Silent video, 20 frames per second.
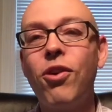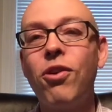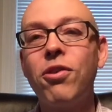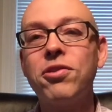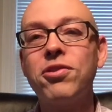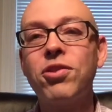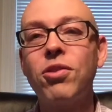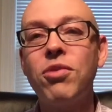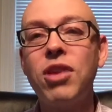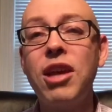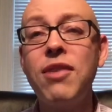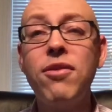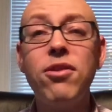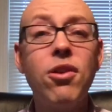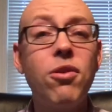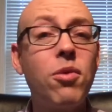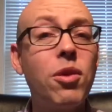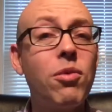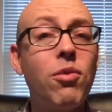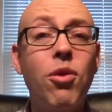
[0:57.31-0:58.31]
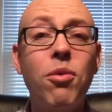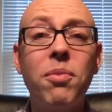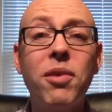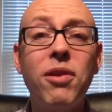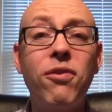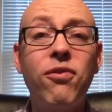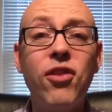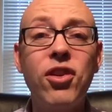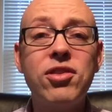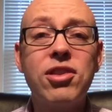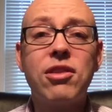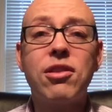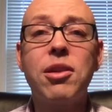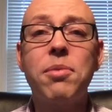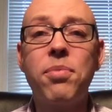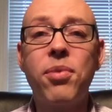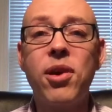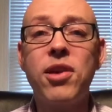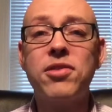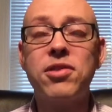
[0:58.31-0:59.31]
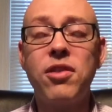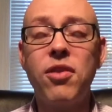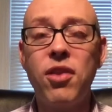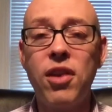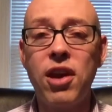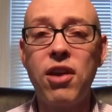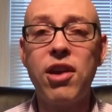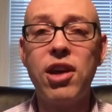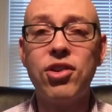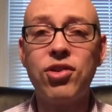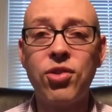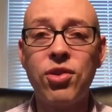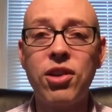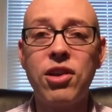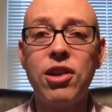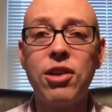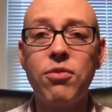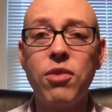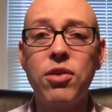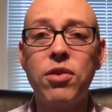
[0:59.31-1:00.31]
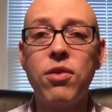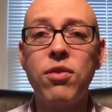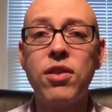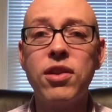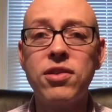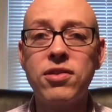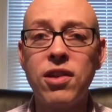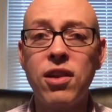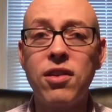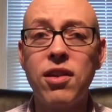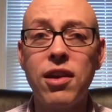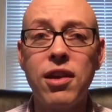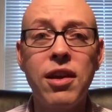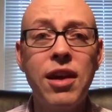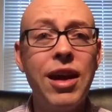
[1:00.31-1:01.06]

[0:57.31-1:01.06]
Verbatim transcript: So even though we won't be physically present there at Trinity with you this Sunday,